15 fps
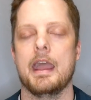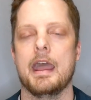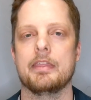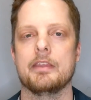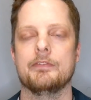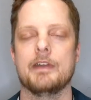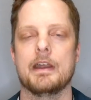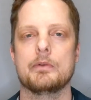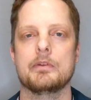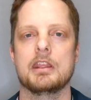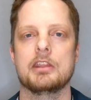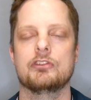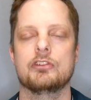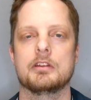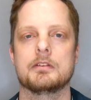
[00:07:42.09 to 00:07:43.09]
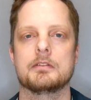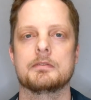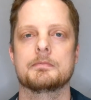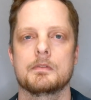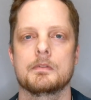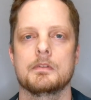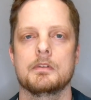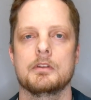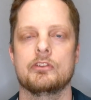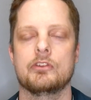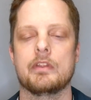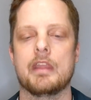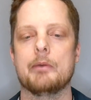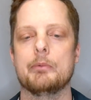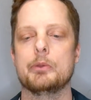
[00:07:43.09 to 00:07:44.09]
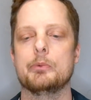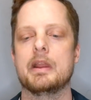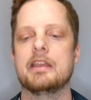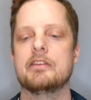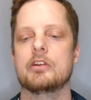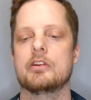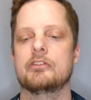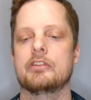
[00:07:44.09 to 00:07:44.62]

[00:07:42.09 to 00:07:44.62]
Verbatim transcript: at the foundation so that we raise